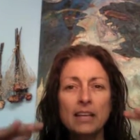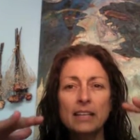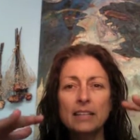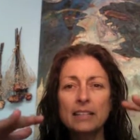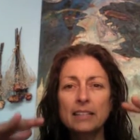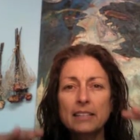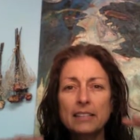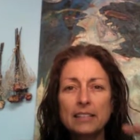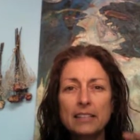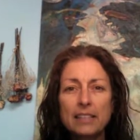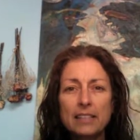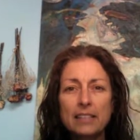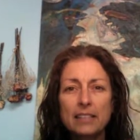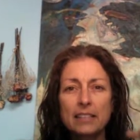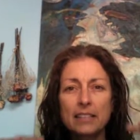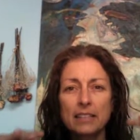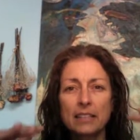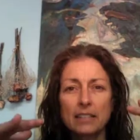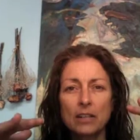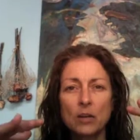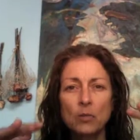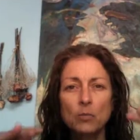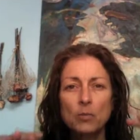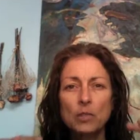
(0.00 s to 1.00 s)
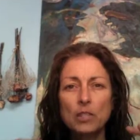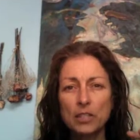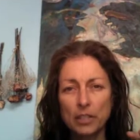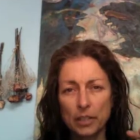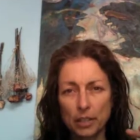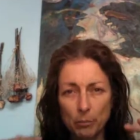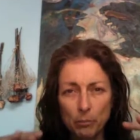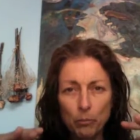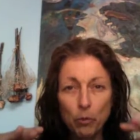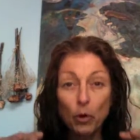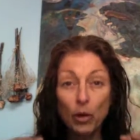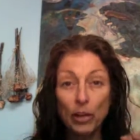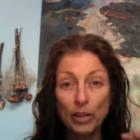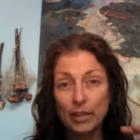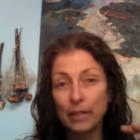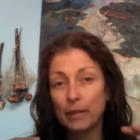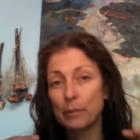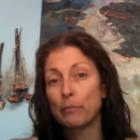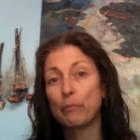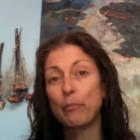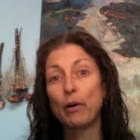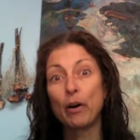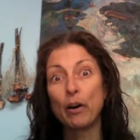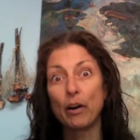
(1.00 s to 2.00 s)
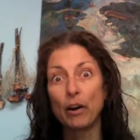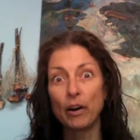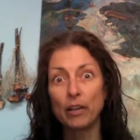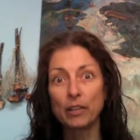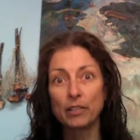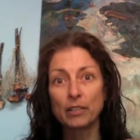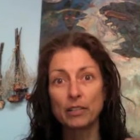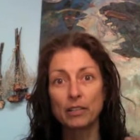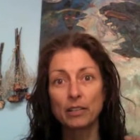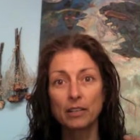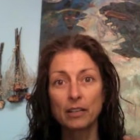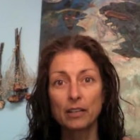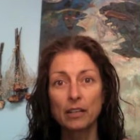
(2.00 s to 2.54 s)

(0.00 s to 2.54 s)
consistent, almost like a boiling pot,